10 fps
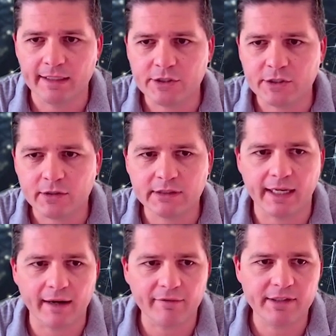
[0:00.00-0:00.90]
It ensures
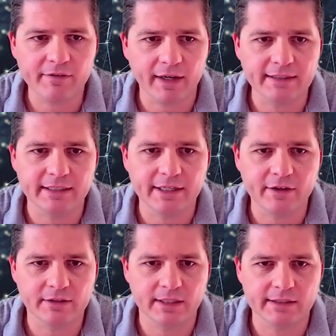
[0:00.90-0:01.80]
that every device
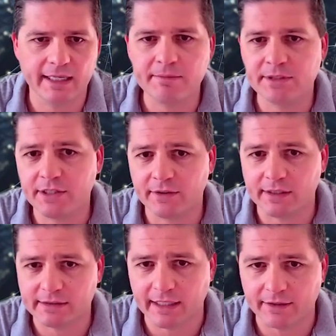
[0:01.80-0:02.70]
adheres to the same
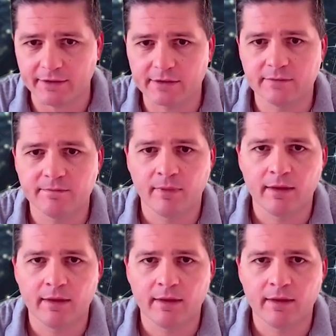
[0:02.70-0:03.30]
security standards,